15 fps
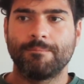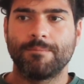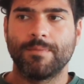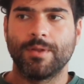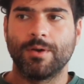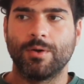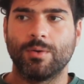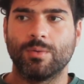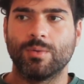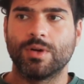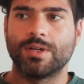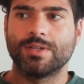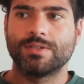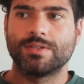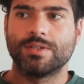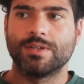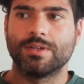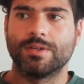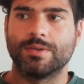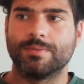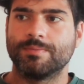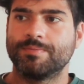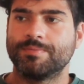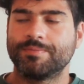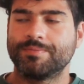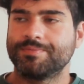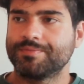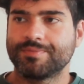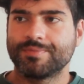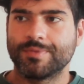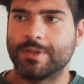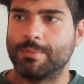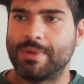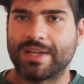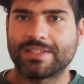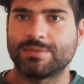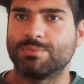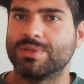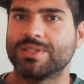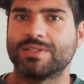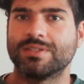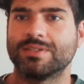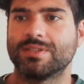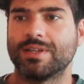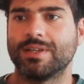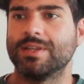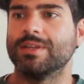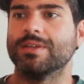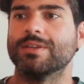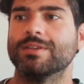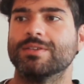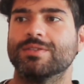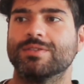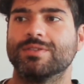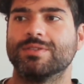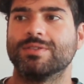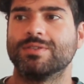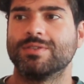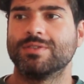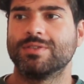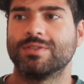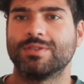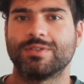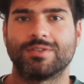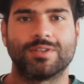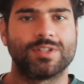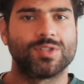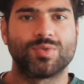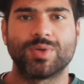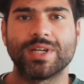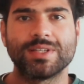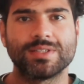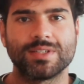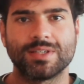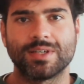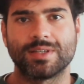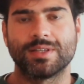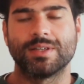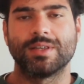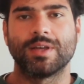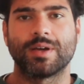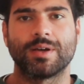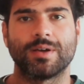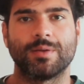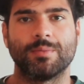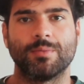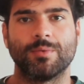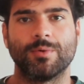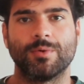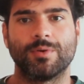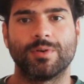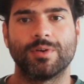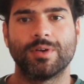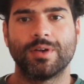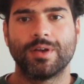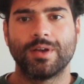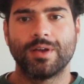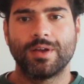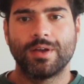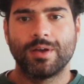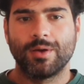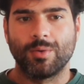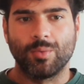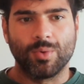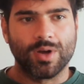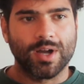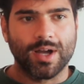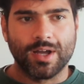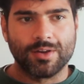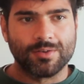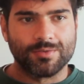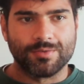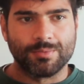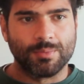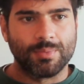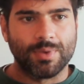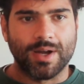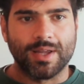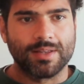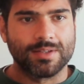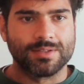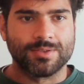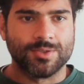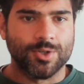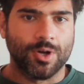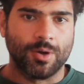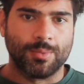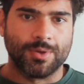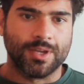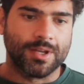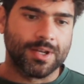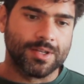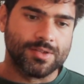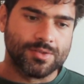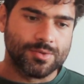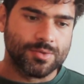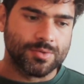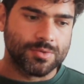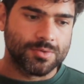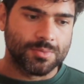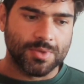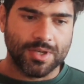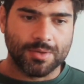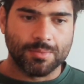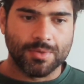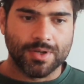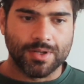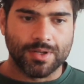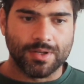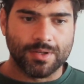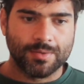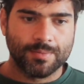oh, what is the best business ideas that are trending at the time, or what kind of mindless job can I do to make money?